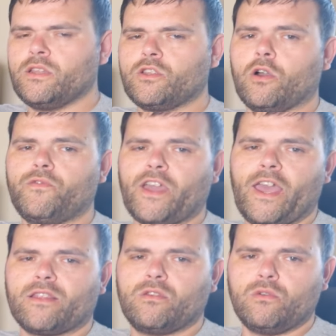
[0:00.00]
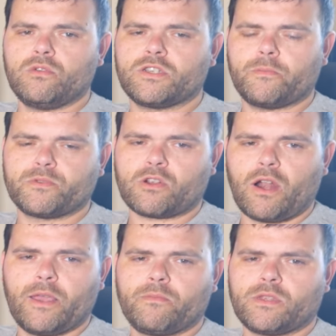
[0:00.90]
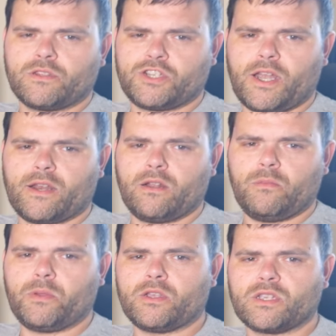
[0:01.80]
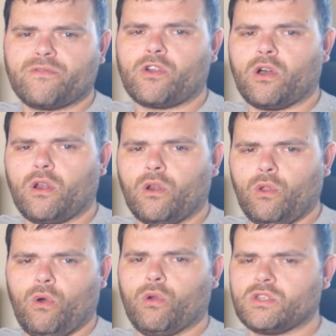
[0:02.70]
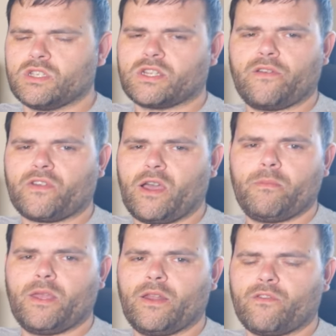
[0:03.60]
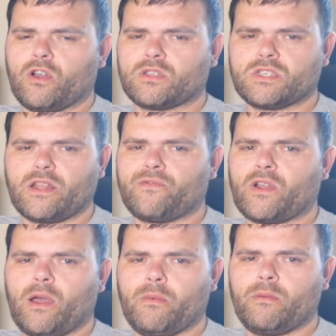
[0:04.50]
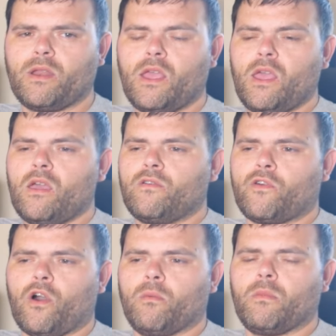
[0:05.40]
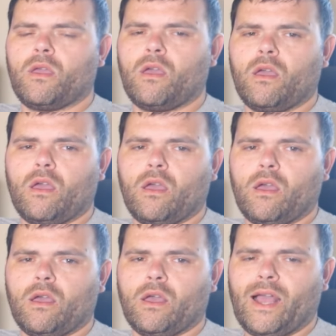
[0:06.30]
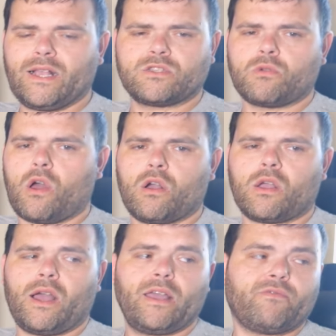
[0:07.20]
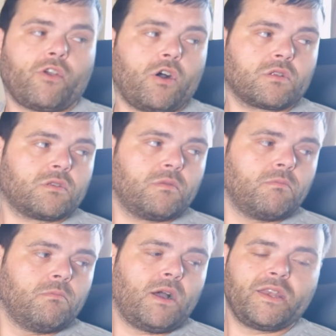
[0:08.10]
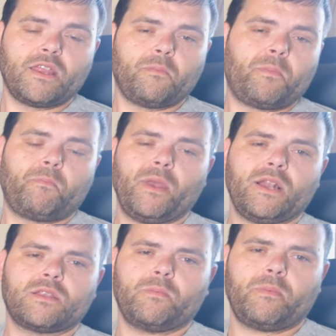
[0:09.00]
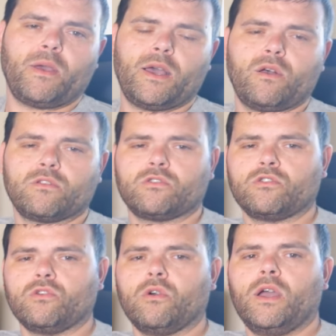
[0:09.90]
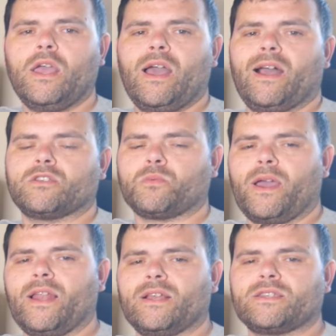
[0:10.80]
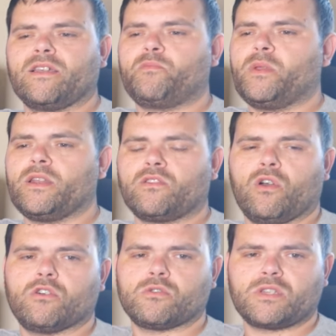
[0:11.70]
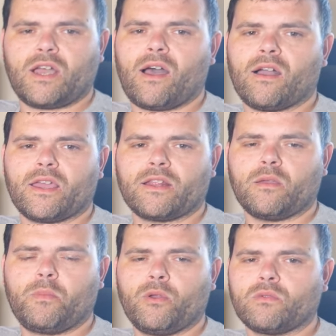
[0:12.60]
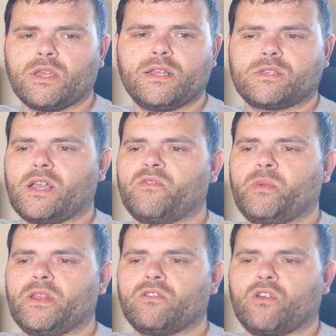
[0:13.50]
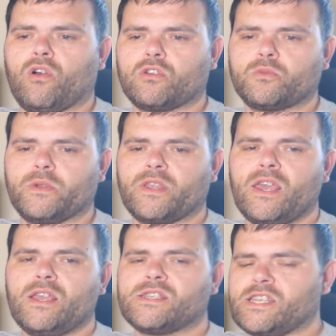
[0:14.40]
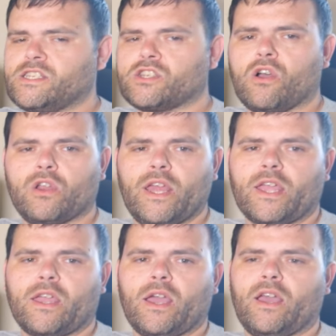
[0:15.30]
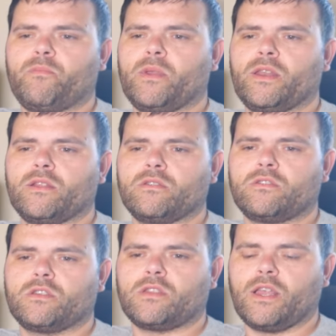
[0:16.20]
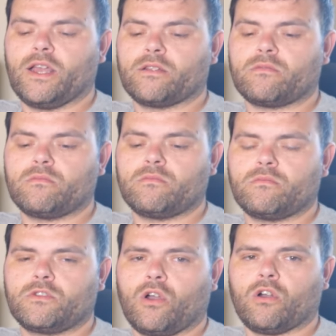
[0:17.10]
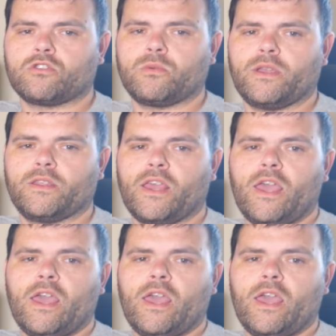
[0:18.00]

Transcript: Don't forget to subscribe to the channel because I've got loads of stuff coming. I've got stuff coming from ASRock. I've got another build uh, also do, as well as I've been in talks with Target Computers. I've been in talks with Seasonic. I've been in uh, talks with